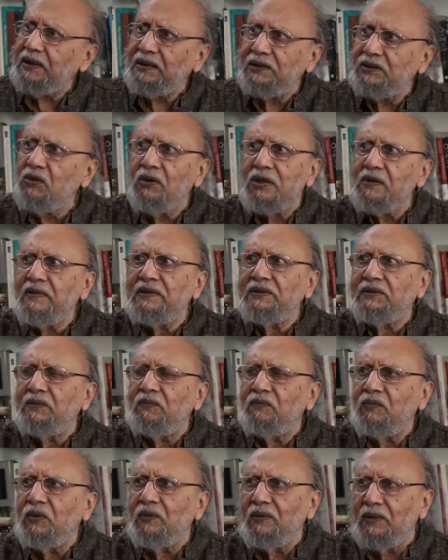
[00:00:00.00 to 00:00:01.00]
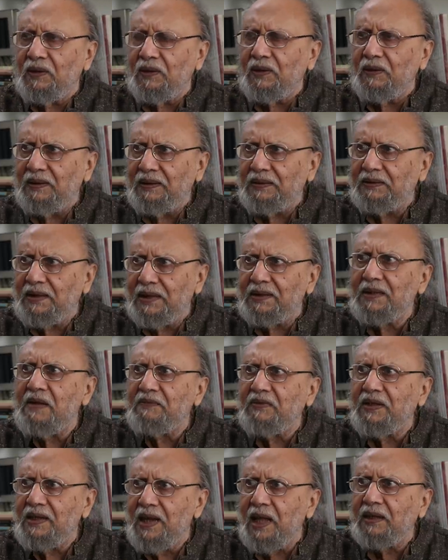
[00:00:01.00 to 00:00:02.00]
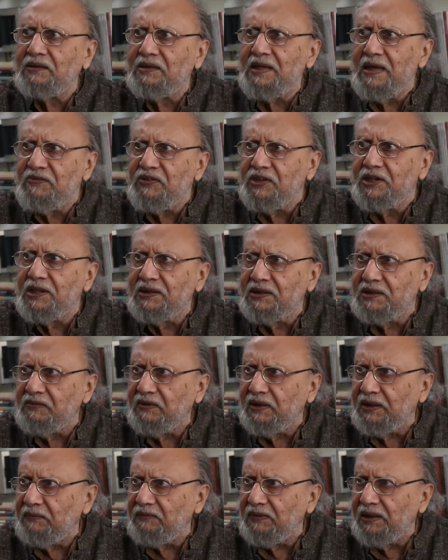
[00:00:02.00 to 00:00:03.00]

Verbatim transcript: This is not even, this does not the Nazi efficiency with it.